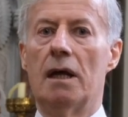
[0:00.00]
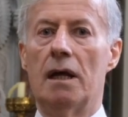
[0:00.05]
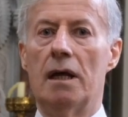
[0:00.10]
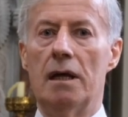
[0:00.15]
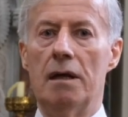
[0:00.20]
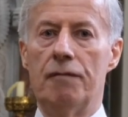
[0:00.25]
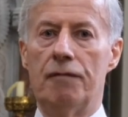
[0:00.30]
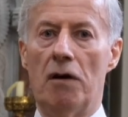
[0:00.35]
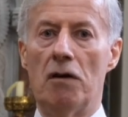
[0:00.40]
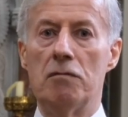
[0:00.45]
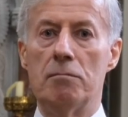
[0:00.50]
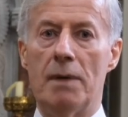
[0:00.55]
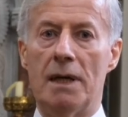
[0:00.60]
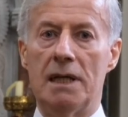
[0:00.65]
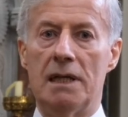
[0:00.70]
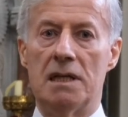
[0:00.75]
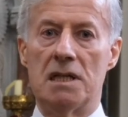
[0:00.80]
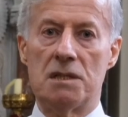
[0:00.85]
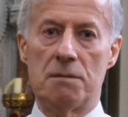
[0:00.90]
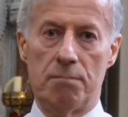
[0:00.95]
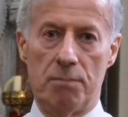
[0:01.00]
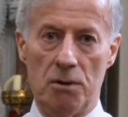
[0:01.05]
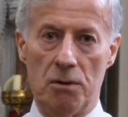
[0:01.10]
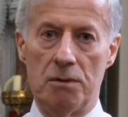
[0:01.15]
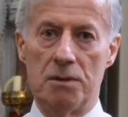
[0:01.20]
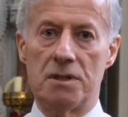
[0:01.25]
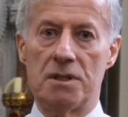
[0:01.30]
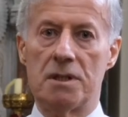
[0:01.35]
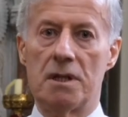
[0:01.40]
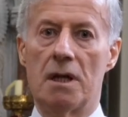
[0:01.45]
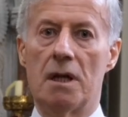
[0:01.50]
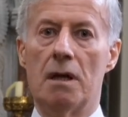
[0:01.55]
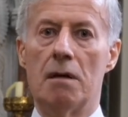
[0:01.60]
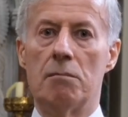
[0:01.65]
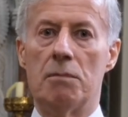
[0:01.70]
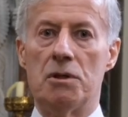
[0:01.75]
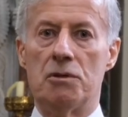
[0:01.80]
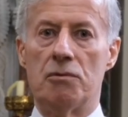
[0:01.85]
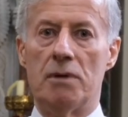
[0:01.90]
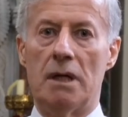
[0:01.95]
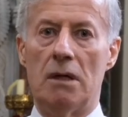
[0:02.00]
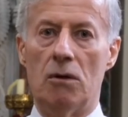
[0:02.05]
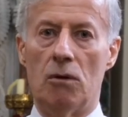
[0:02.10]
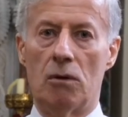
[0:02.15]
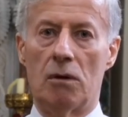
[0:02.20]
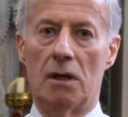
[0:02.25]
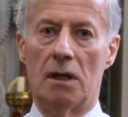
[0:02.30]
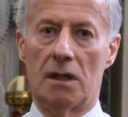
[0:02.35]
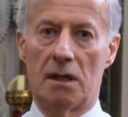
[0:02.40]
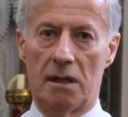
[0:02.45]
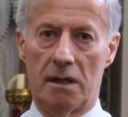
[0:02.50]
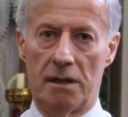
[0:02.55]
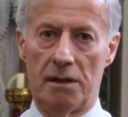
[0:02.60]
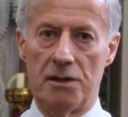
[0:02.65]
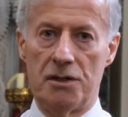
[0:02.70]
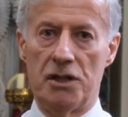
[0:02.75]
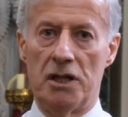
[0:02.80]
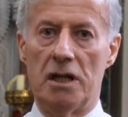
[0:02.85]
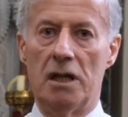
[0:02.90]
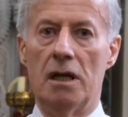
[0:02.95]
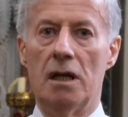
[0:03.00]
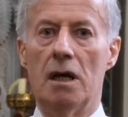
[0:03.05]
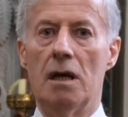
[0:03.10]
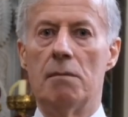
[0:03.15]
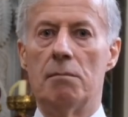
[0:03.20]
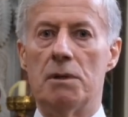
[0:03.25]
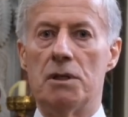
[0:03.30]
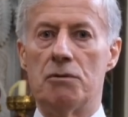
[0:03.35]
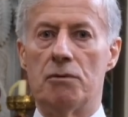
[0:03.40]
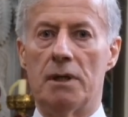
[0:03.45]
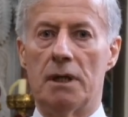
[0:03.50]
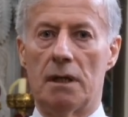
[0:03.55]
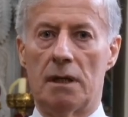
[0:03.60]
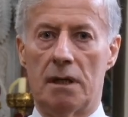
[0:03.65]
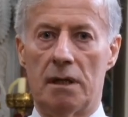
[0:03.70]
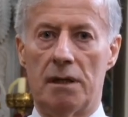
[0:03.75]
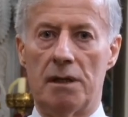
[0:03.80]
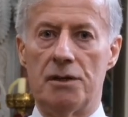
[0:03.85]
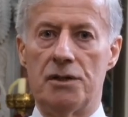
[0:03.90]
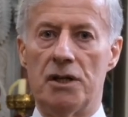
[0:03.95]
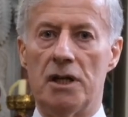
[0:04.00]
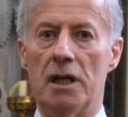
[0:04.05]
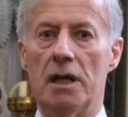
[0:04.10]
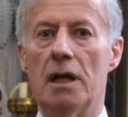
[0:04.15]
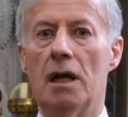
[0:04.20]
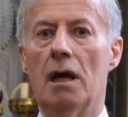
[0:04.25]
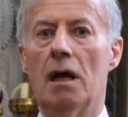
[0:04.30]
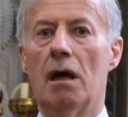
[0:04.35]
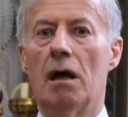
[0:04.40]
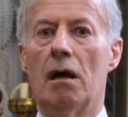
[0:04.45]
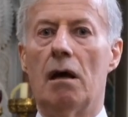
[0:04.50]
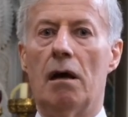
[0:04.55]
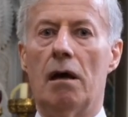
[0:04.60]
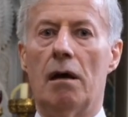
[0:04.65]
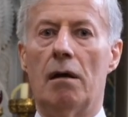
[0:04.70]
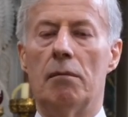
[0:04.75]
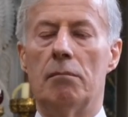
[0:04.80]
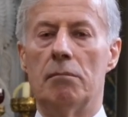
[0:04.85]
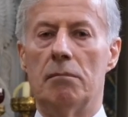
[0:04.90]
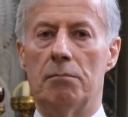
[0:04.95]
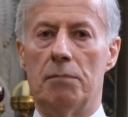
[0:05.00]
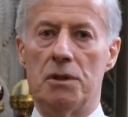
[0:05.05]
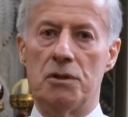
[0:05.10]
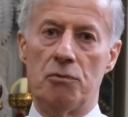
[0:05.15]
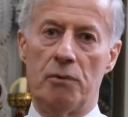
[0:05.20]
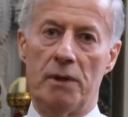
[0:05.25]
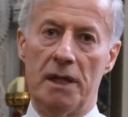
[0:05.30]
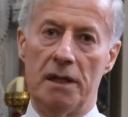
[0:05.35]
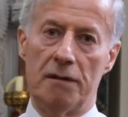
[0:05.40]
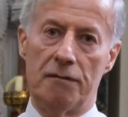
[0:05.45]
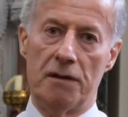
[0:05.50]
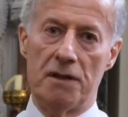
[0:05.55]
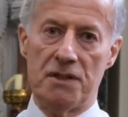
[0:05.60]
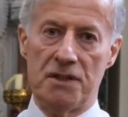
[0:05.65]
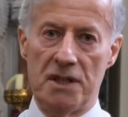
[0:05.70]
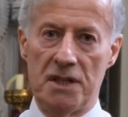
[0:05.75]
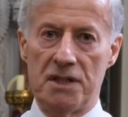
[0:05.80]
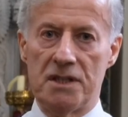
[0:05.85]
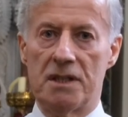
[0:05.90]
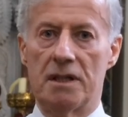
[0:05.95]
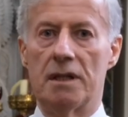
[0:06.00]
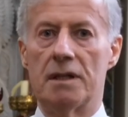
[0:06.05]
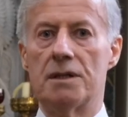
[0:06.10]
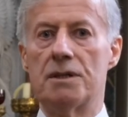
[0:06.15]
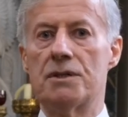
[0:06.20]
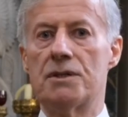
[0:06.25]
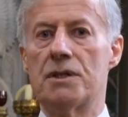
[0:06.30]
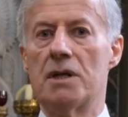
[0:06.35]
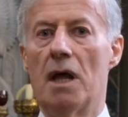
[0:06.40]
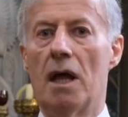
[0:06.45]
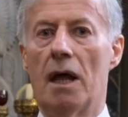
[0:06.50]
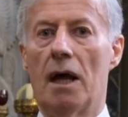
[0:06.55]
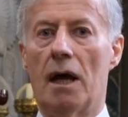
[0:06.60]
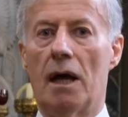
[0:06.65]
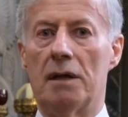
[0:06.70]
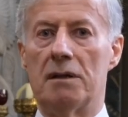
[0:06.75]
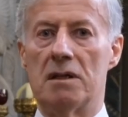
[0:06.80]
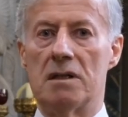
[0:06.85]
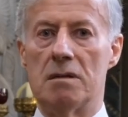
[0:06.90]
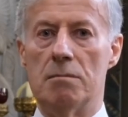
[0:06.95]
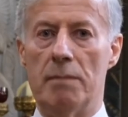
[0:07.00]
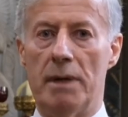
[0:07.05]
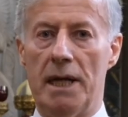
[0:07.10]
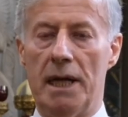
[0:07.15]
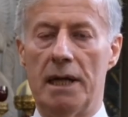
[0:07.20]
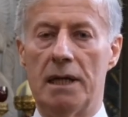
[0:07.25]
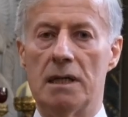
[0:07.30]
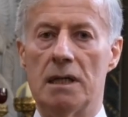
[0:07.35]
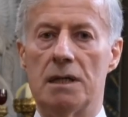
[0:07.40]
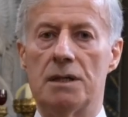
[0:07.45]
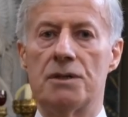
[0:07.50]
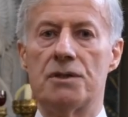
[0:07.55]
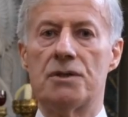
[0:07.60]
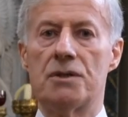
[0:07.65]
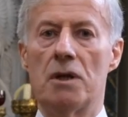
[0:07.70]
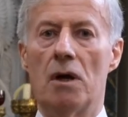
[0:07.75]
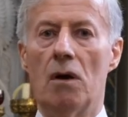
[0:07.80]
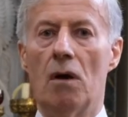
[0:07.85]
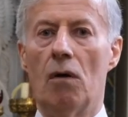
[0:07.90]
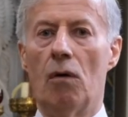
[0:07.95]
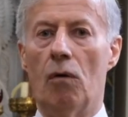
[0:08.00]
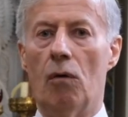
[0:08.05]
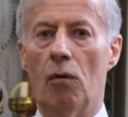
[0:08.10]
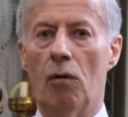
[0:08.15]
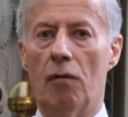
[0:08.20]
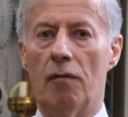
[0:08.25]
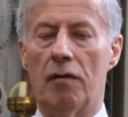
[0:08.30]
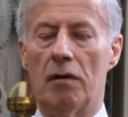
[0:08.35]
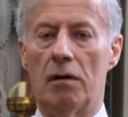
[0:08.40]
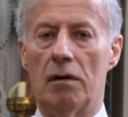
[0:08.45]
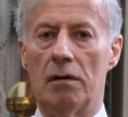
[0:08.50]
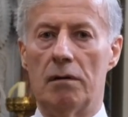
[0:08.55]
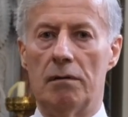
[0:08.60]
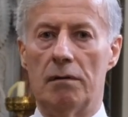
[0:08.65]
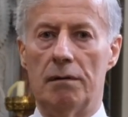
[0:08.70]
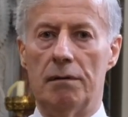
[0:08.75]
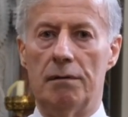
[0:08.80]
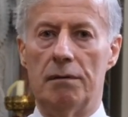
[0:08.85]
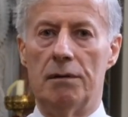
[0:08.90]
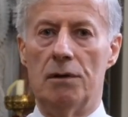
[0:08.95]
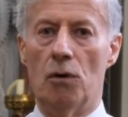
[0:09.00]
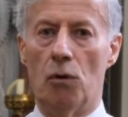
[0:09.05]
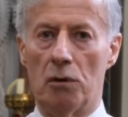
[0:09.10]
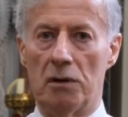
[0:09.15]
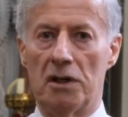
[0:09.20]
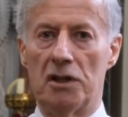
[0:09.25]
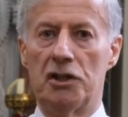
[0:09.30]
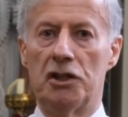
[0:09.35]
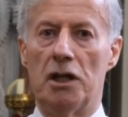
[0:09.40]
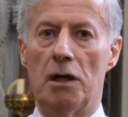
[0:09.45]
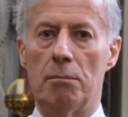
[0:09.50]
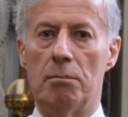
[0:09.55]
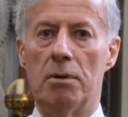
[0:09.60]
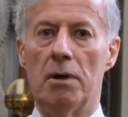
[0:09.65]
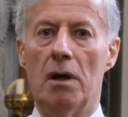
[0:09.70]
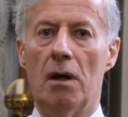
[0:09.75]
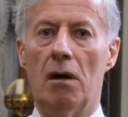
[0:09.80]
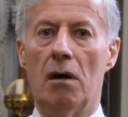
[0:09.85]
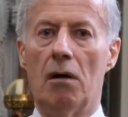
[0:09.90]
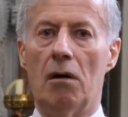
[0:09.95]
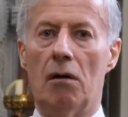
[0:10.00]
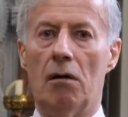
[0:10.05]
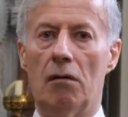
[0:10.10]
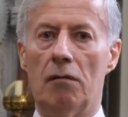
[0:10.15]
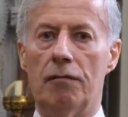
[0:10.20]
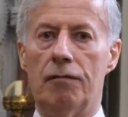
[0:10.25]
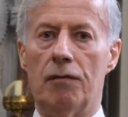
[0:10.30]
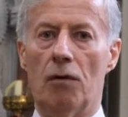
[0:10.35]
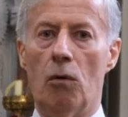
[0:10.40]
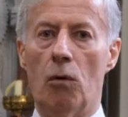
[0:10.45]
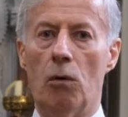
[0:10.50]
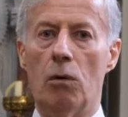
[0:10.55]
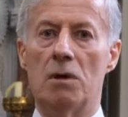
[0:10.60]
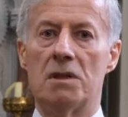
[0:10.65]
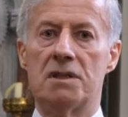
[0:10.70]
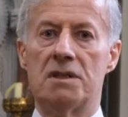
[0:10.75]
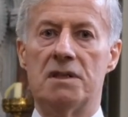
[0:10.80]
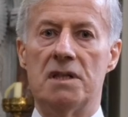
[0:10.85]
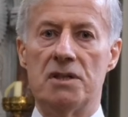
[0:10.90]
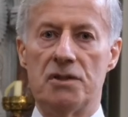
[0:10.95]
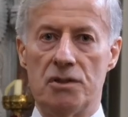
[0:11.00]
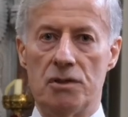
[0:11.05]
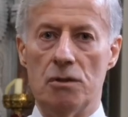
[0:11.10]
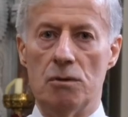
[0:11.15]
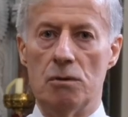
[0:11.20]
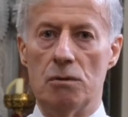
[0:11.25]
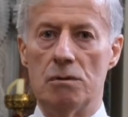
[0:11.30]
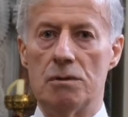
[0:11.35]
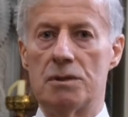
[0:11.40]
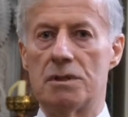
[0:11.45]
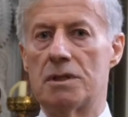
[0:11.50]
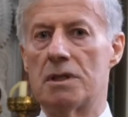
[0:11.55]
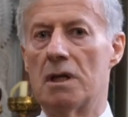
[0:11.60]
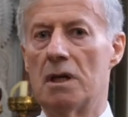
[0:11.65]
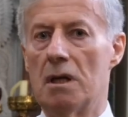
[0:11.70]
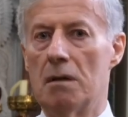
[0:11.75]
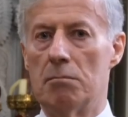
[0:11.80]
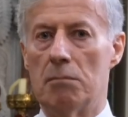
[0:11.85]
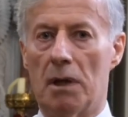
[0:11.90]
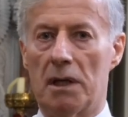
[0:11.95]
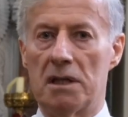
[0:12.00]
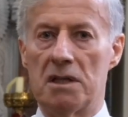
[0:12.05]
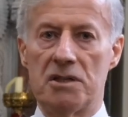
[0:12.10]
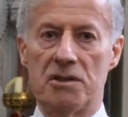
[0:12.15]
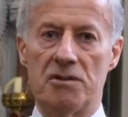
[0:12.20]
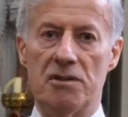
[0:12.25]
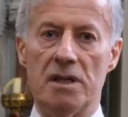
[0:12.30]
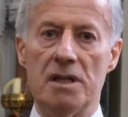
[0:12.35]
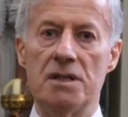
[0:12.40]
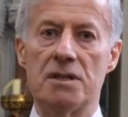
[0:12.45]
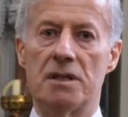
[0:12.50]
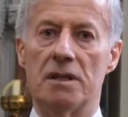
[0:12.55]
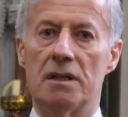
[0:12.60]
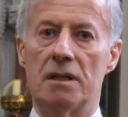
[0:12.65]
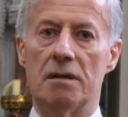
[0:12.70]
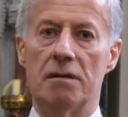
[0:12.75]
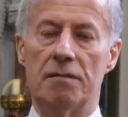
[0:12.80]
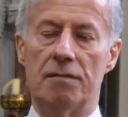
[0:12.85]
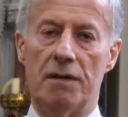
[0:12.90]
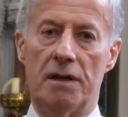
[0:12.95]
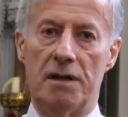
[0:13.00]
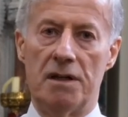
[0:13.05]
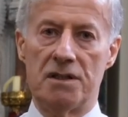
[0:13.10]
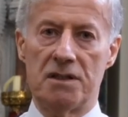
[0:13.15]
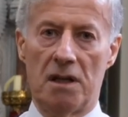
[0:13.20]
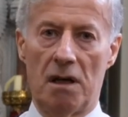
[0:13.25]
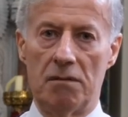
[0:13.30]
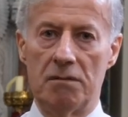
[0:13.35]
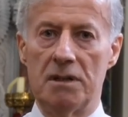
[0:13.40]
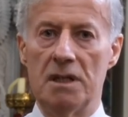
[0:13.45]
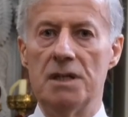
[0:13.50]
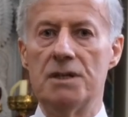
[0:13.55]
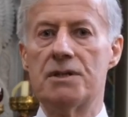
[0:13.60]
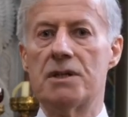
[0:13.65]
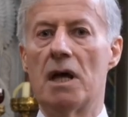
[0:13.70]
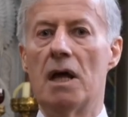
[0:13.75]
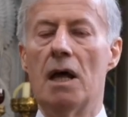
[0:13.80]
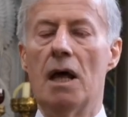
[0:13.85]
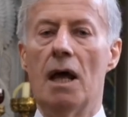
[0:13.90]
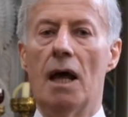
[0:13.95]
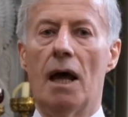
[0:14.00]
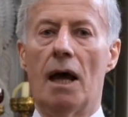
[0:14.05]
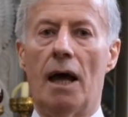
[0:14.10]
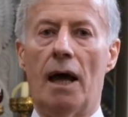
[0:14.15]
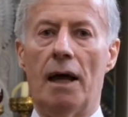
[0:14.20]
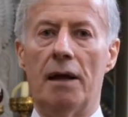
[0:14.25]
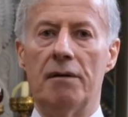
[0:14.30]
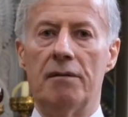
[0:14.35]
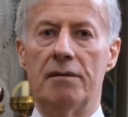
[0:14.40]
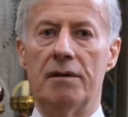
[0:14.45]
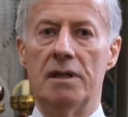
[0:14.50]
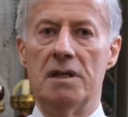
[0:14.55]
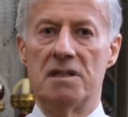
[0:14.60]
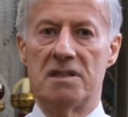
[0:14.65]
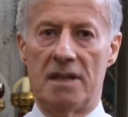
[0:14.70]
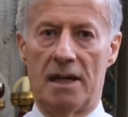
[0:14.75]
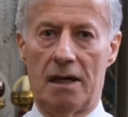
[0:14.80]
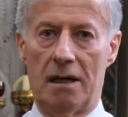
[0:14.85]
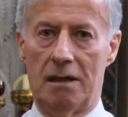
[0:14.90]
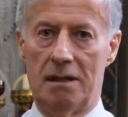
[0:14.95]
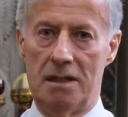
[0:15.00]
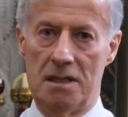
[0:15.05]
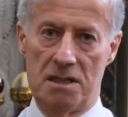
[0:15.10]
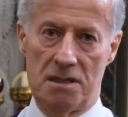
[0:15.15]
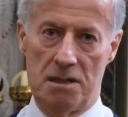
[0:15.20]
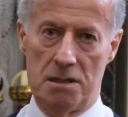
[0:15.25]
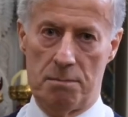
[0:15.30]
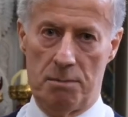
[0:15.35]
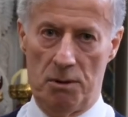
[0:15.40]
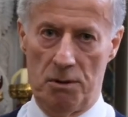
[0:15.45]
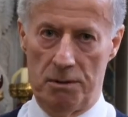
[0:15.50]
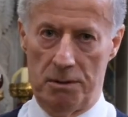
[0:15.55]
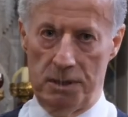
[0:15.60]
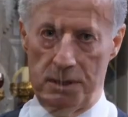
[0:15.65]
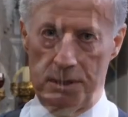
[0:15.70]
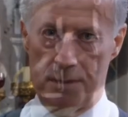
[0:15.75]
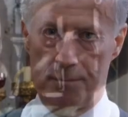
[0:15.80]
he found many disputes between local clergy, between the Franciscans and the Dominicans over the ownership of old disused monasteries in the various counties, and he settled these disputes.